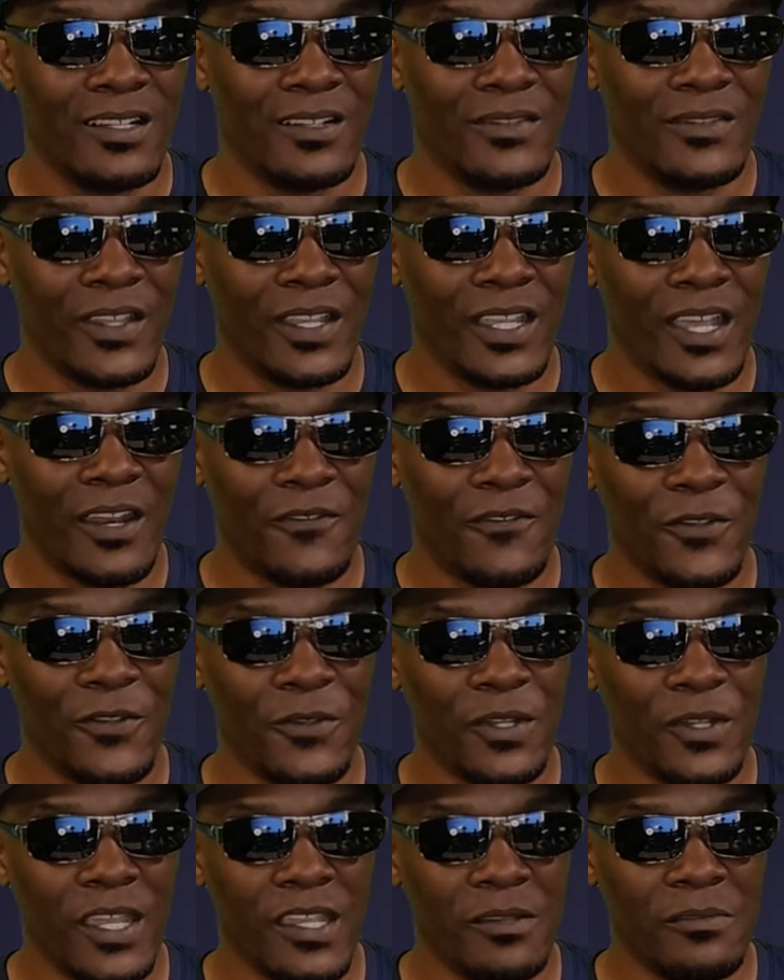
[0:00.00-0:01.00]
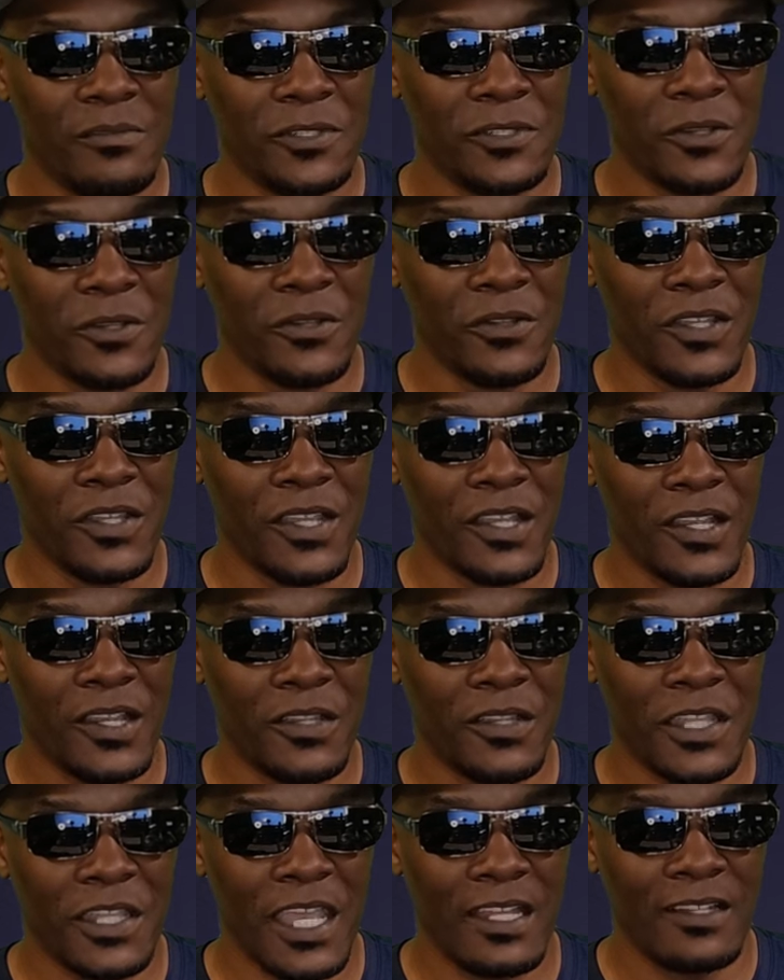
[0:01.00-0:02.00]
And they got a few names on
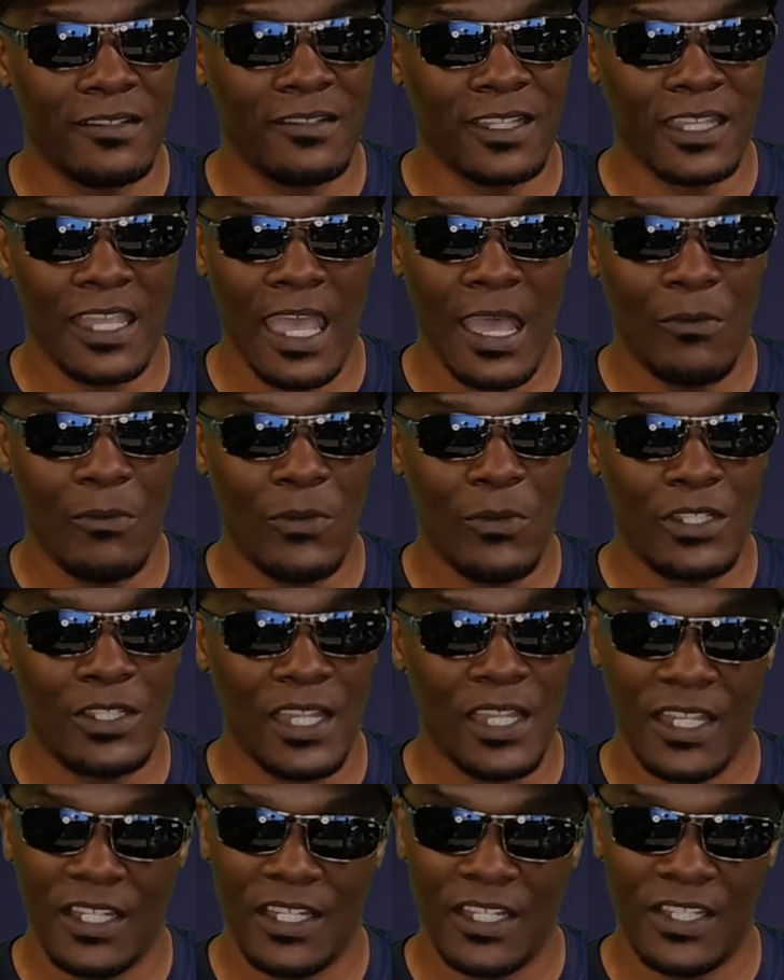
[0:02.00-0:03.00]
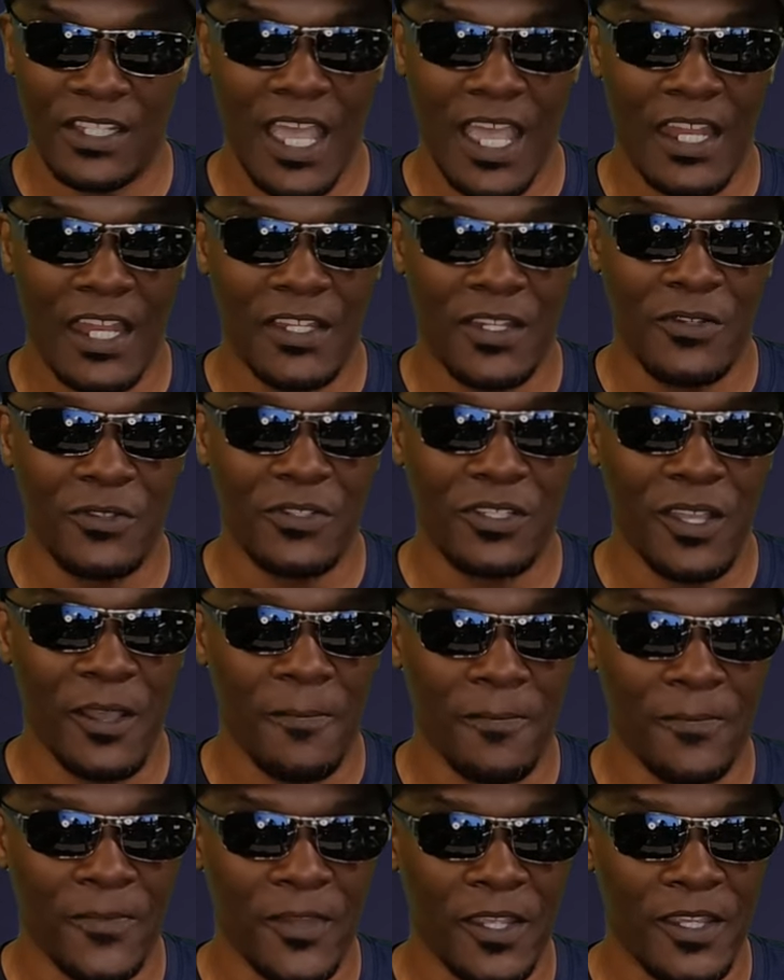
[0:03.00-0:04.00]
there that the Cowboys, they just got to do
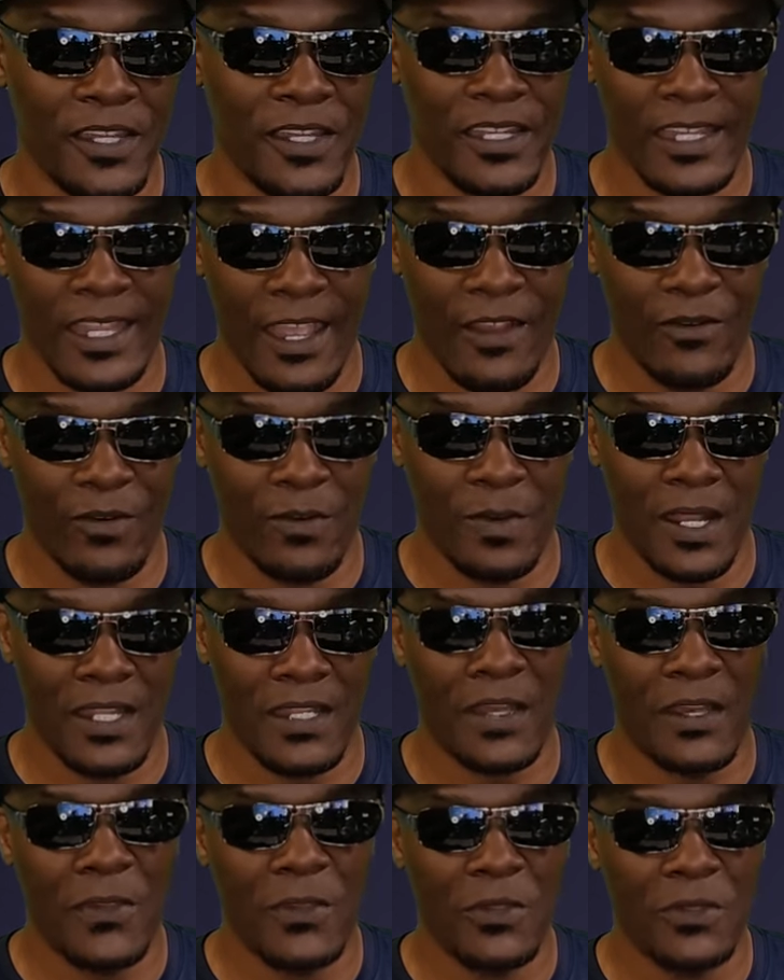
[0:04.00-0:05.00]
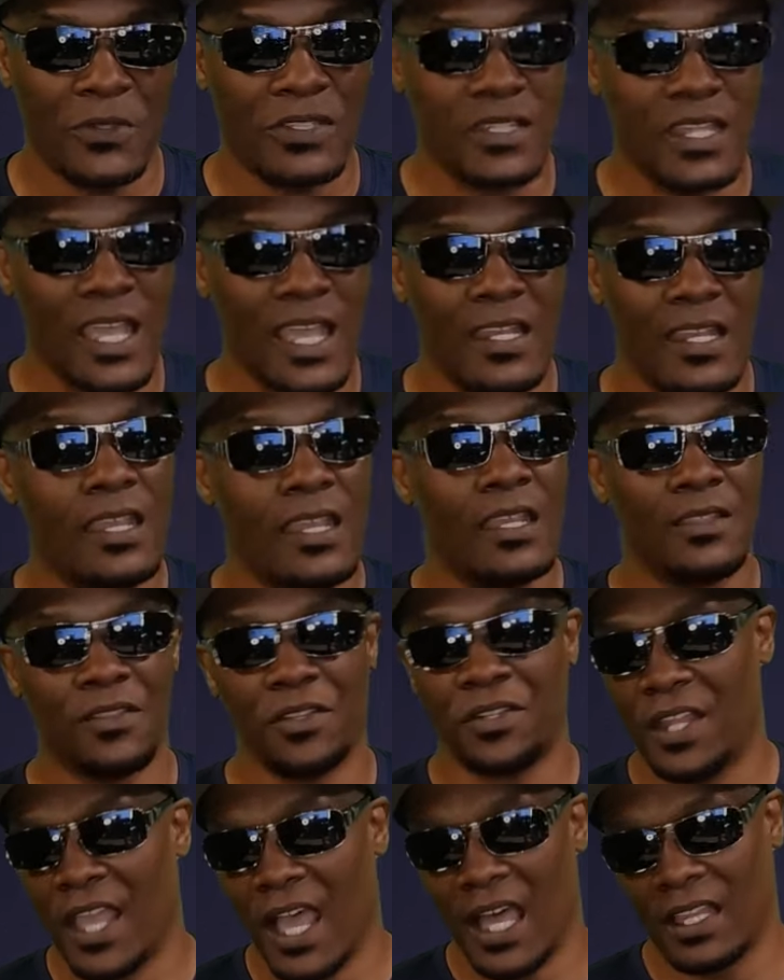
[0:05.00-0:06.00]
something. And everybody knows that
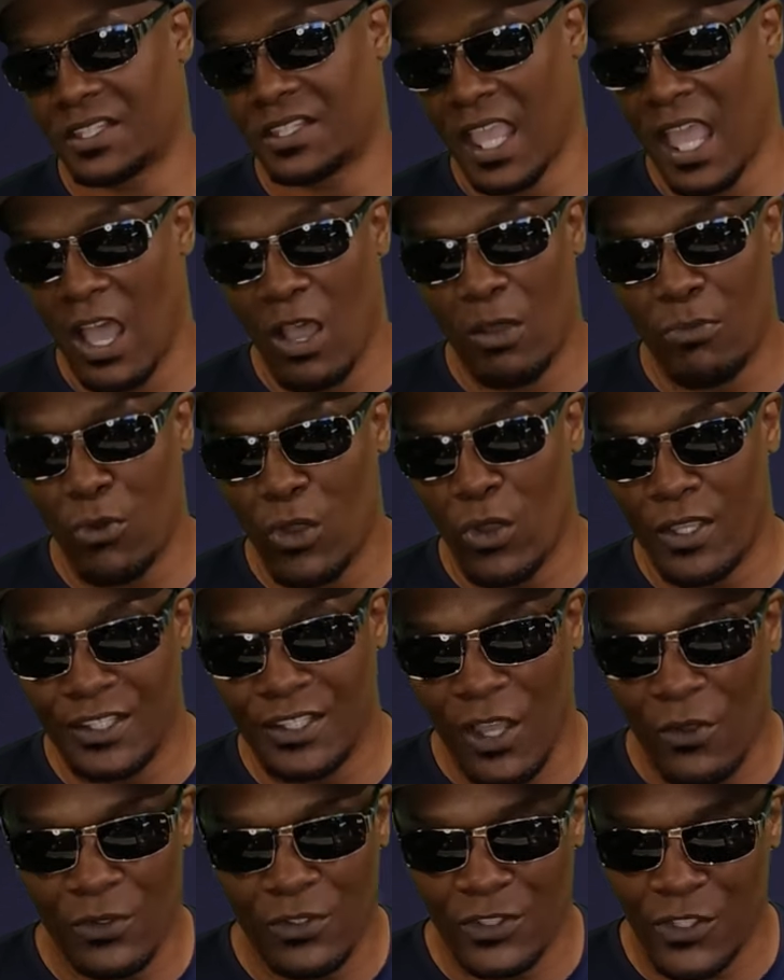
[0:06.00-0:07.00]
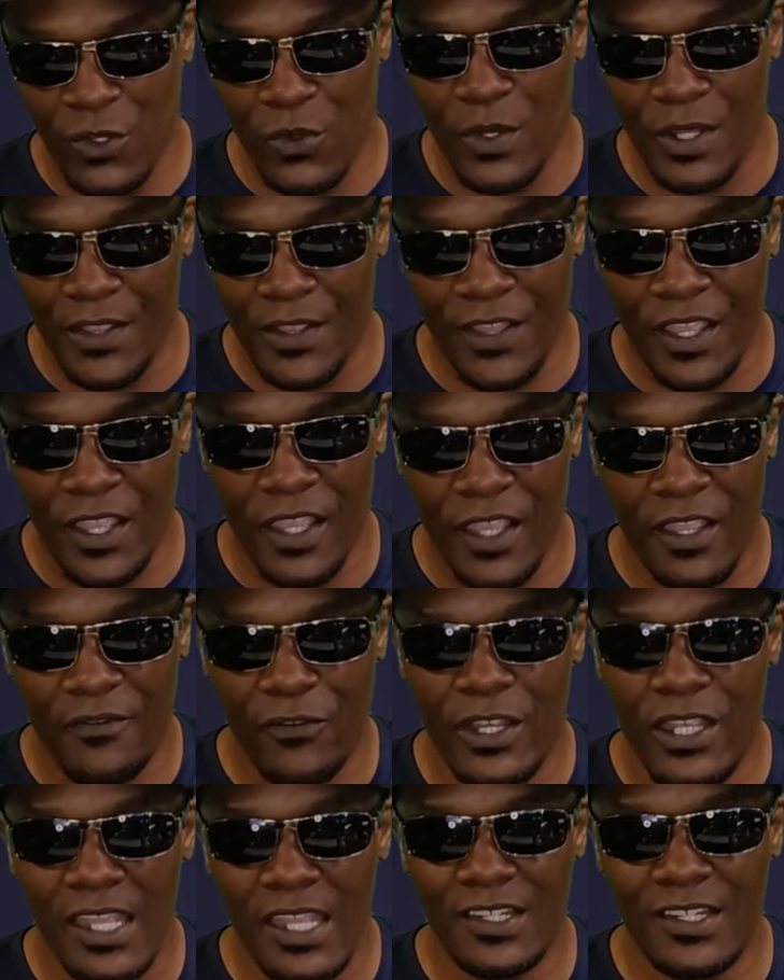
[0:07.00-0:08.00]
the Dallas Cowboys don't do anything in
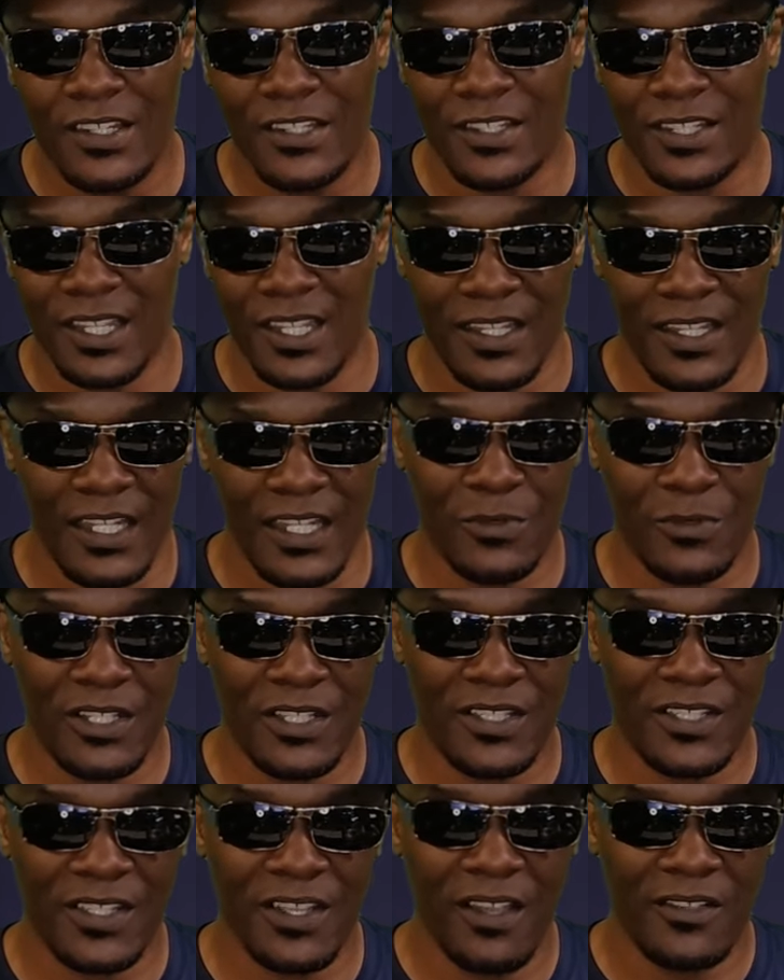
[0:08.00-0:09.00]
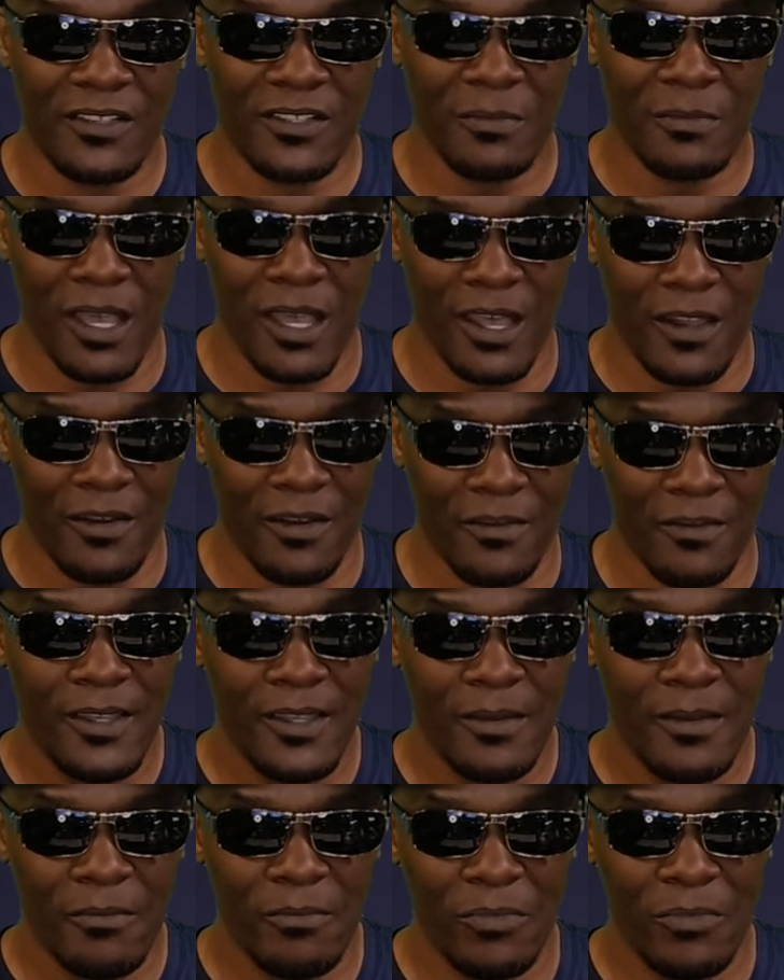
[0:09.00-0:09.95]
free agency. And that's what sucks about them.